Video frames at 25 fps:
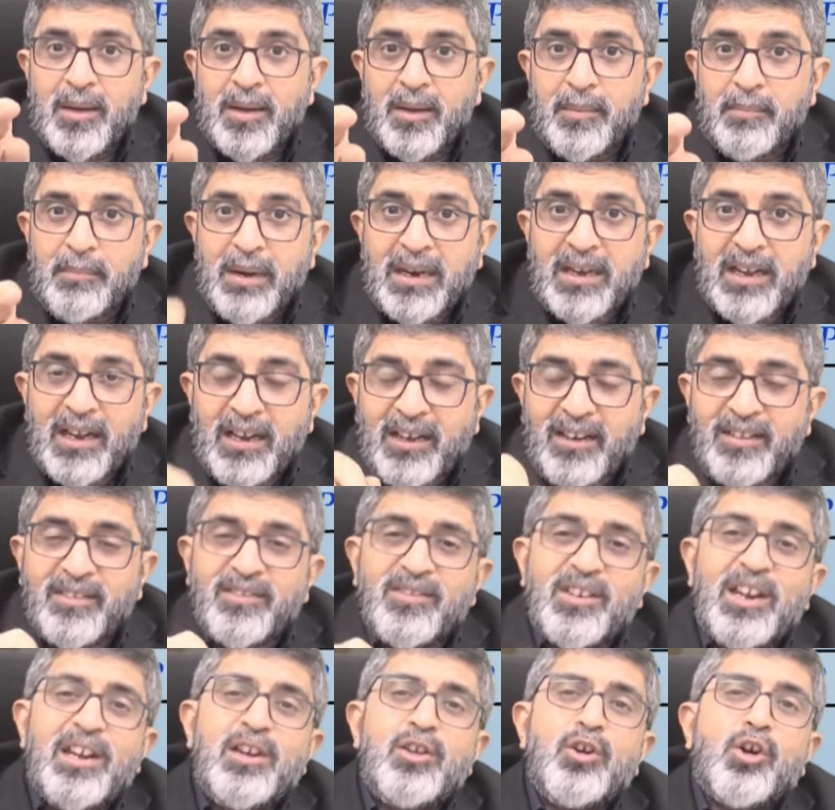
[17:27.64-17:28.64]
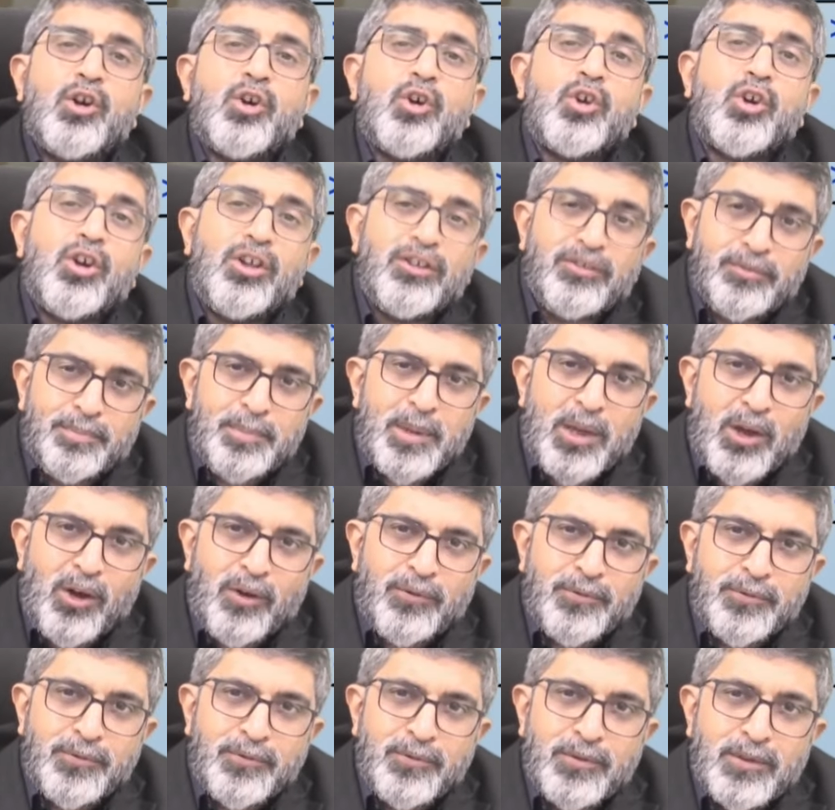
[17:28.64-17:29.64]
but it is still your gross
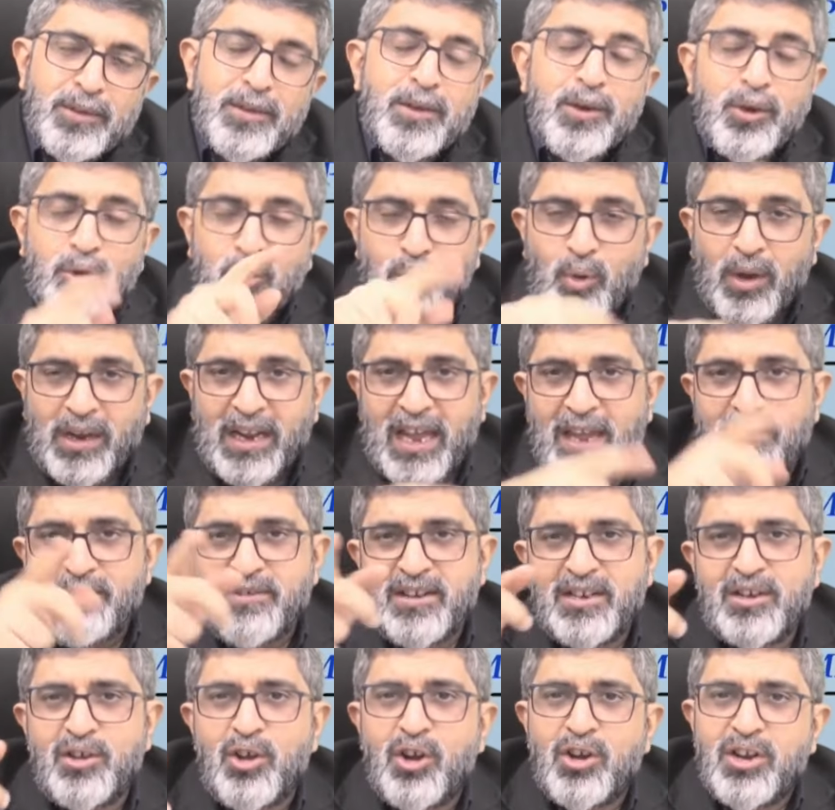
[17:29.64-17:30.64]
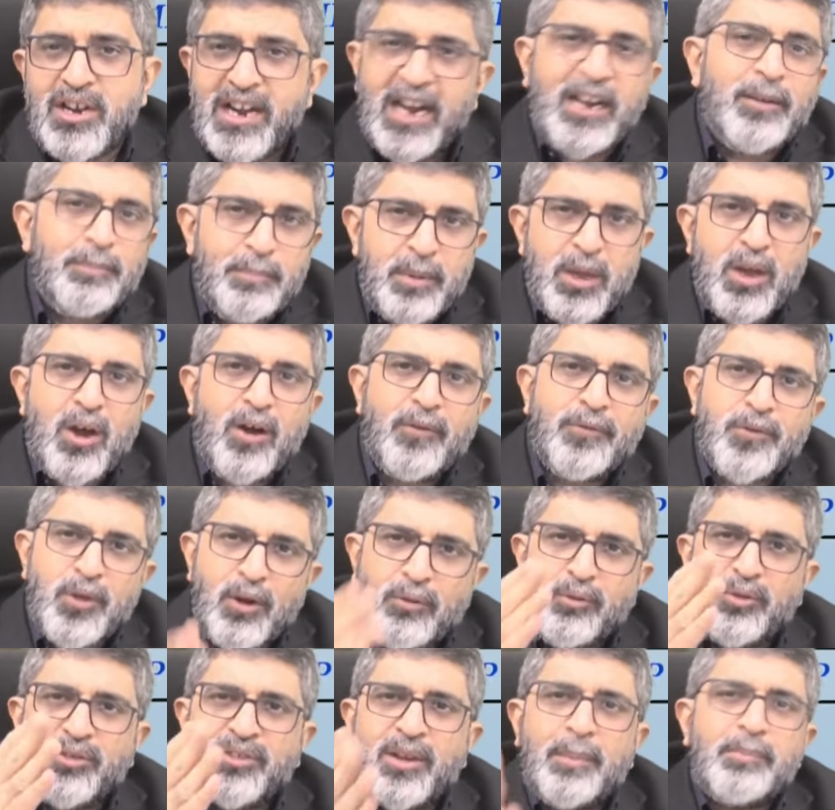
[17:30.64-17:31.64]
payoff. To arrive at your net payoff, you have
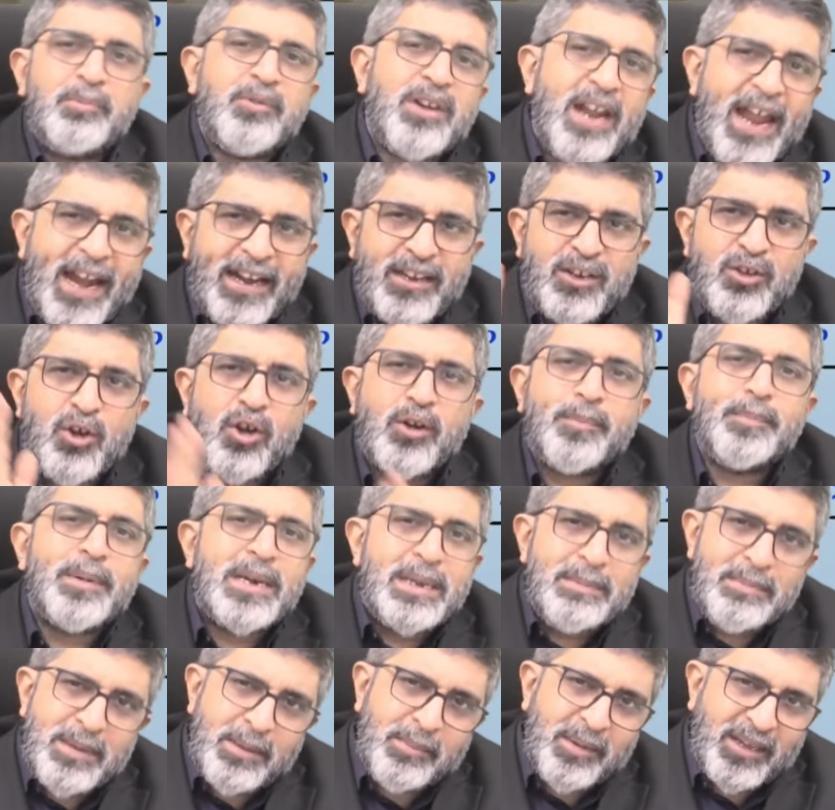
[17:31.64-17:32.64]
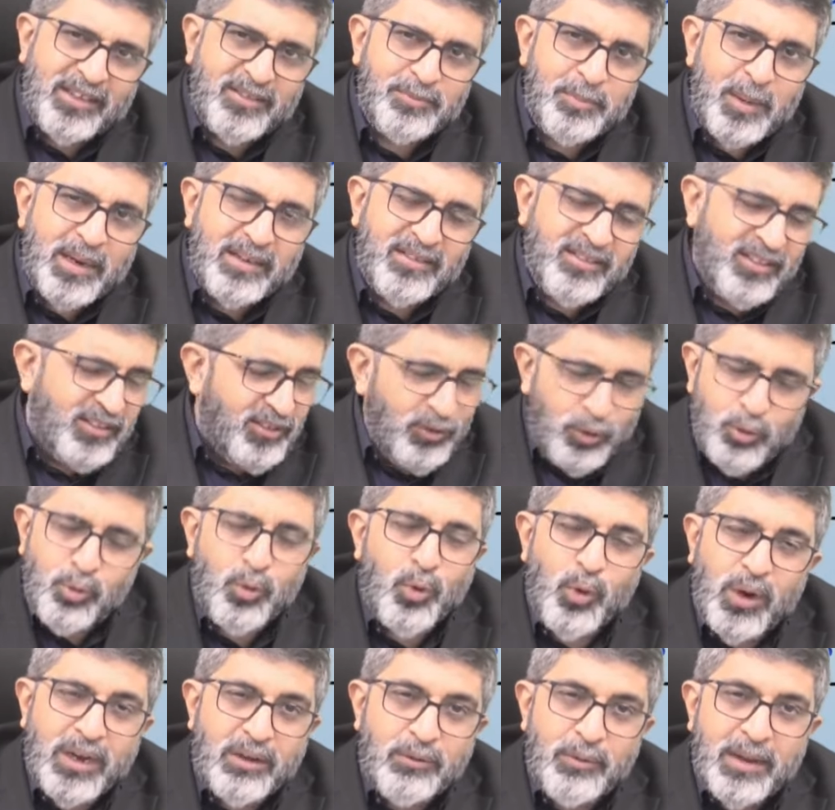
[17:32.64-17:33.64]
to subtract your premium expenses, you
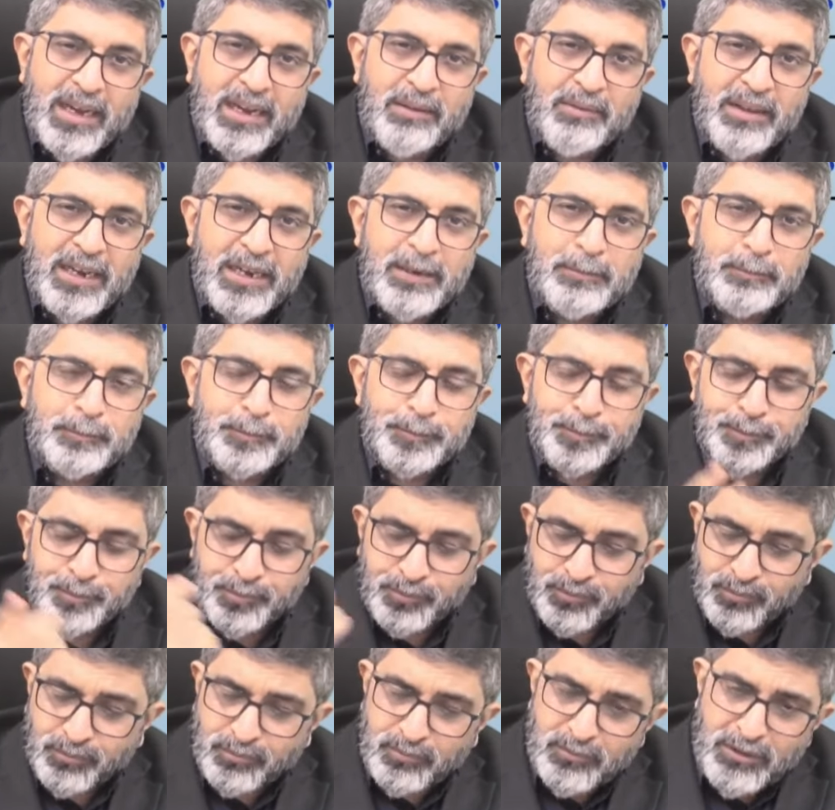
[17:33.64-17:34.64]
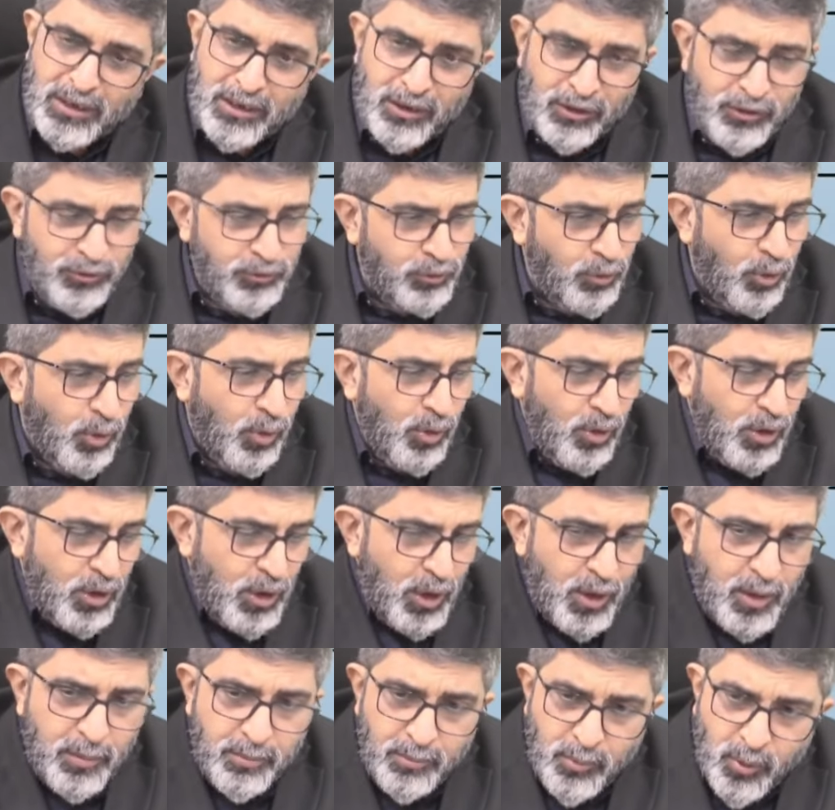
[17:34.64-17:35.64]
know it very well. So
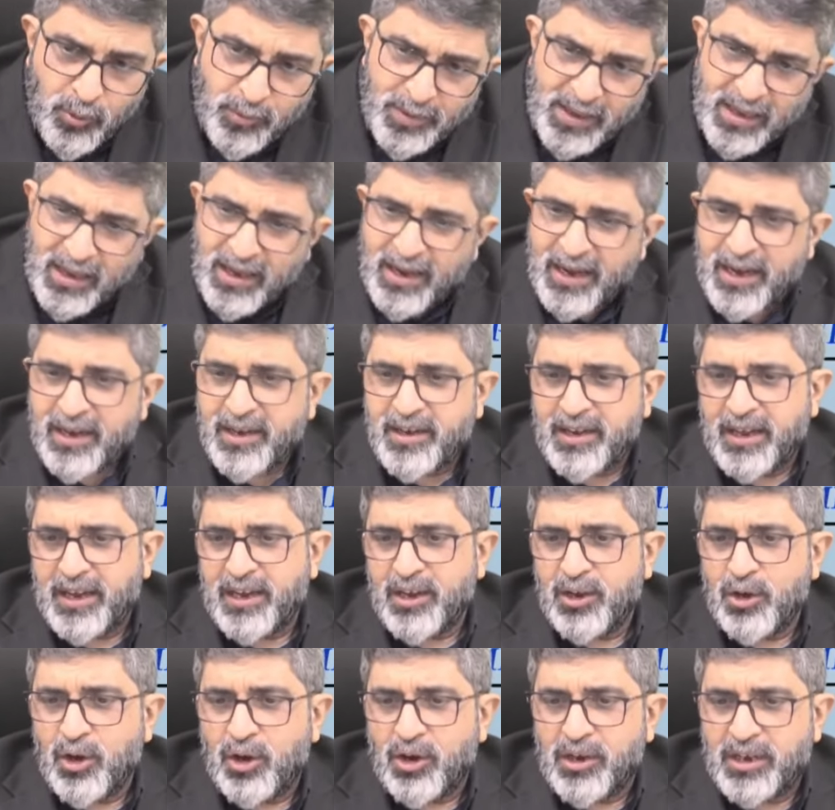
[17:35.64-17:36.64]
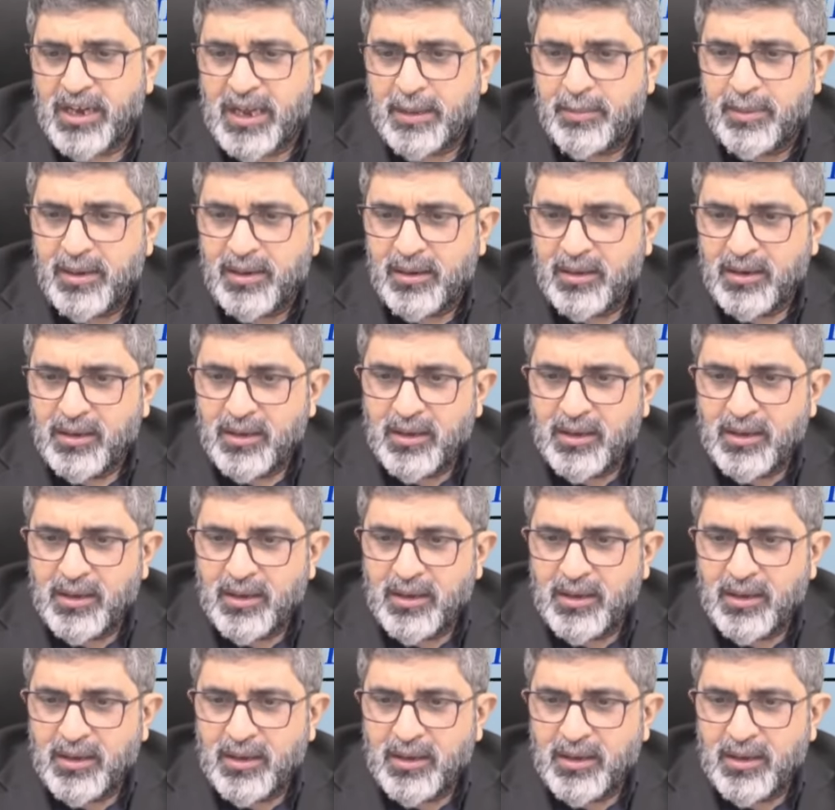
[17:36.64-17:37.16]
moving ahead in your table,